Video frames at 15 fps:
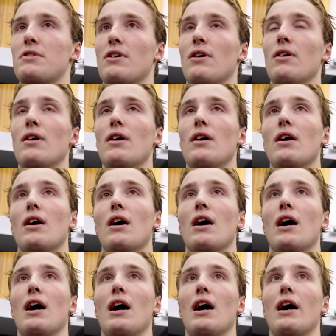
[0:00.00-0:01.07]
So
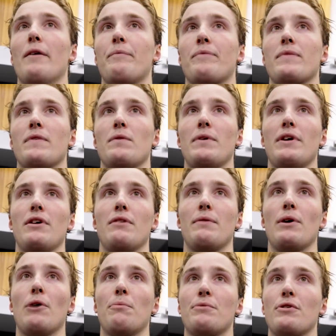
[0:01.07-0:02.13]
we
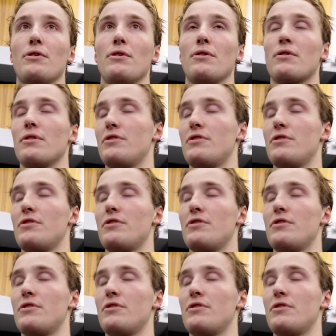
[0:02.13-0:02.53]
hope to